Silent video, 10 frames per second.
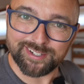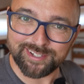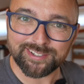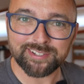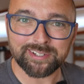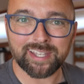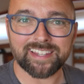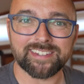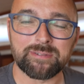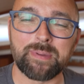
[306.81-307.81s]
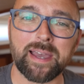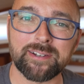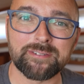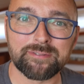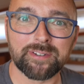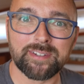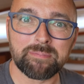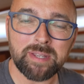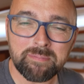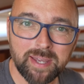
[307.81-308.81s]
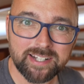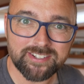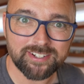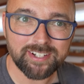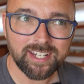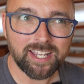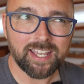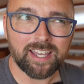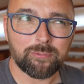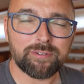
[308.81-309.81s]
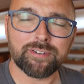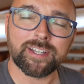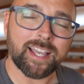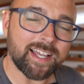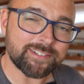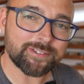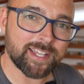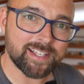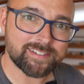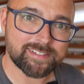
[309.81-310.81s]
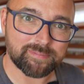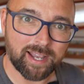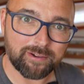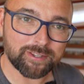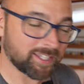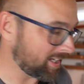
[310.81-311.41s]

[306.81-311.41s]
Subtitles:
here to get the pattern for the beanbag chair, we forgot to ask them how they